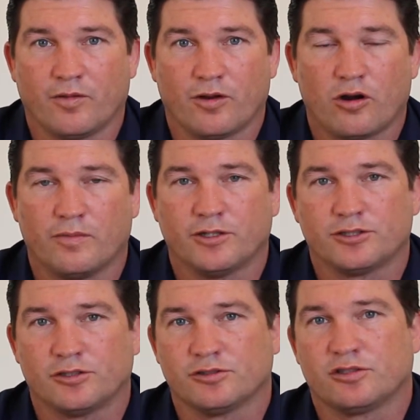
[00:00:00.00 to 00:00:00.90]
with Herman
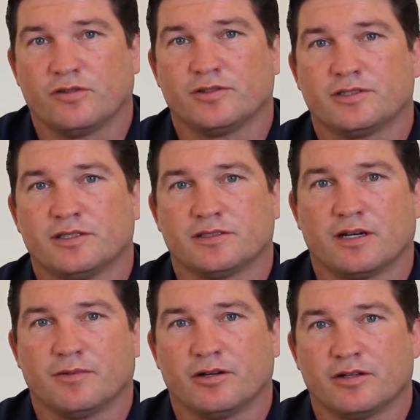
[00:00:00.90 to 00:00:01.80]
Insurance Services, and
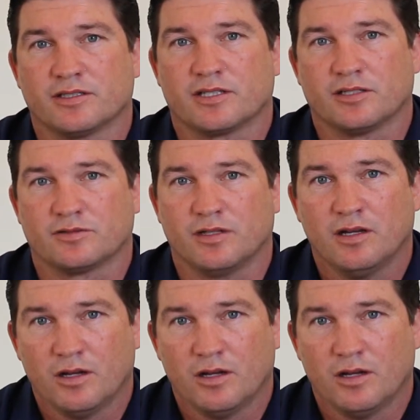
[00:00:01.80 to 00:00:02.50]
I'm here to discuss